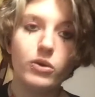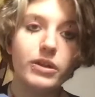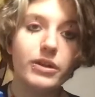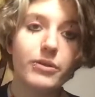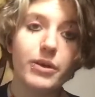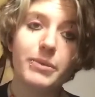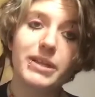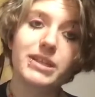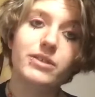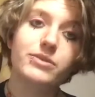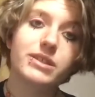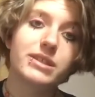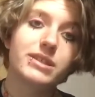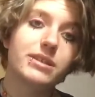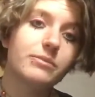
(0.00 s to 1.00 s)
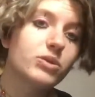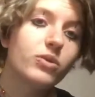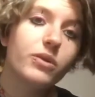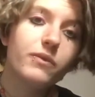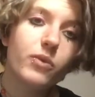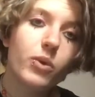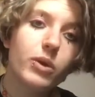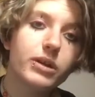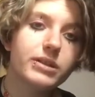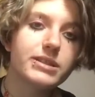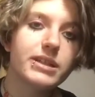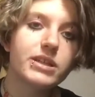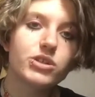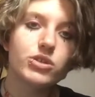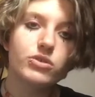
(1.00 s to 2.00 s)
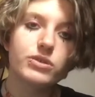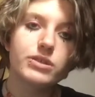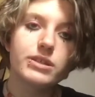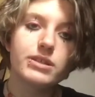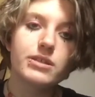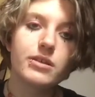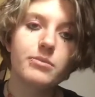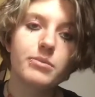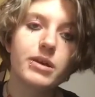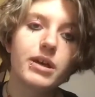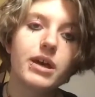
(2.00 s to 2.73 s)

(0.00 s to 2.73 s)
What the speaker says: recommend using some sort of organizational system,